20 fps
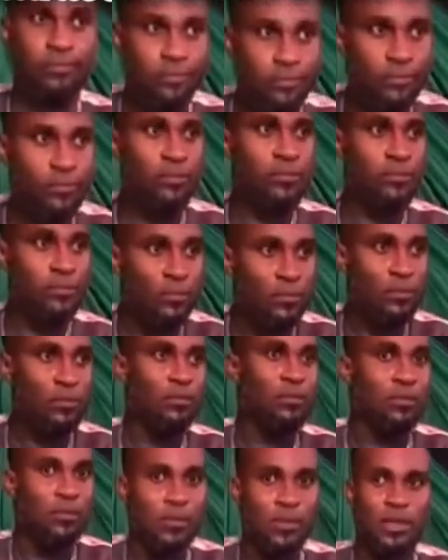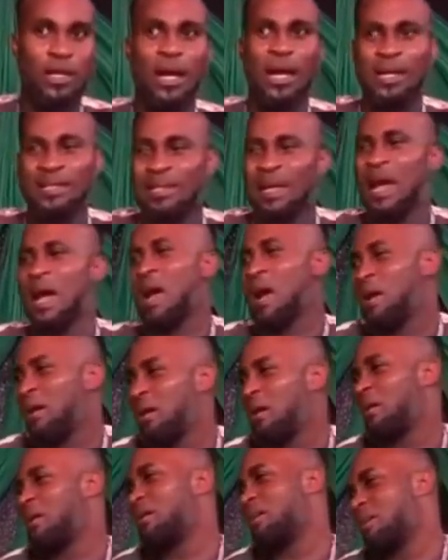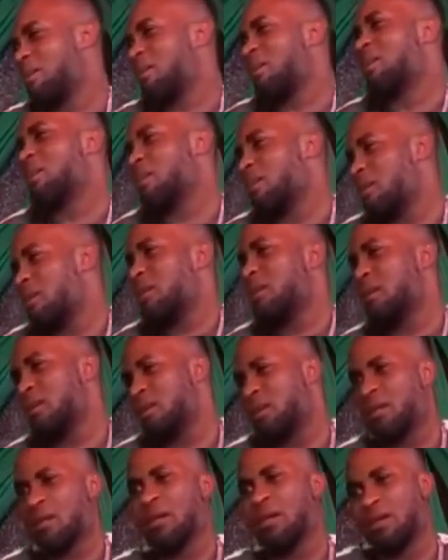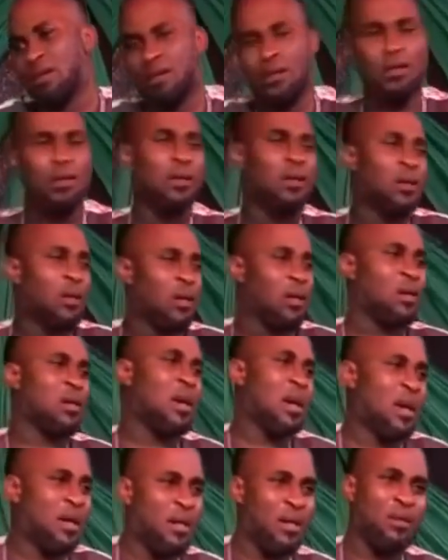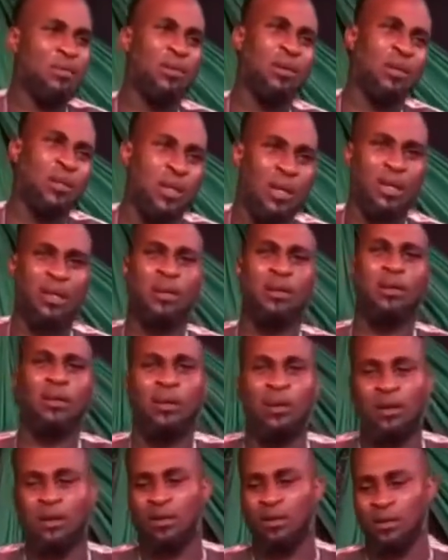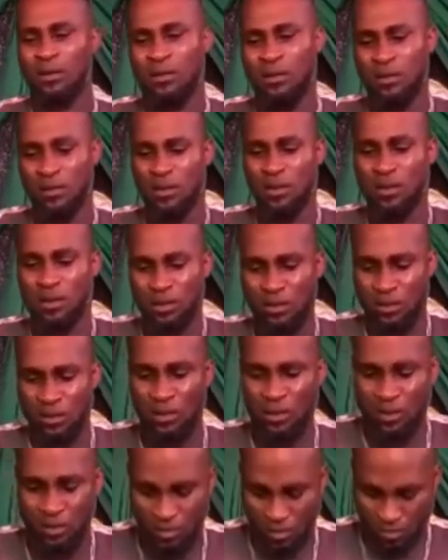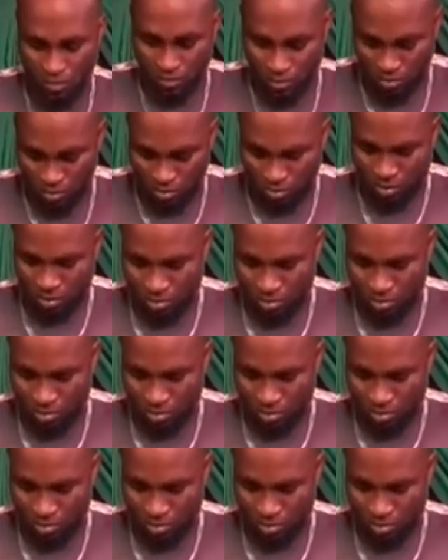play it on air. I'm preparing it. The month of February, I'm going out for outreach, and I will show it to the whole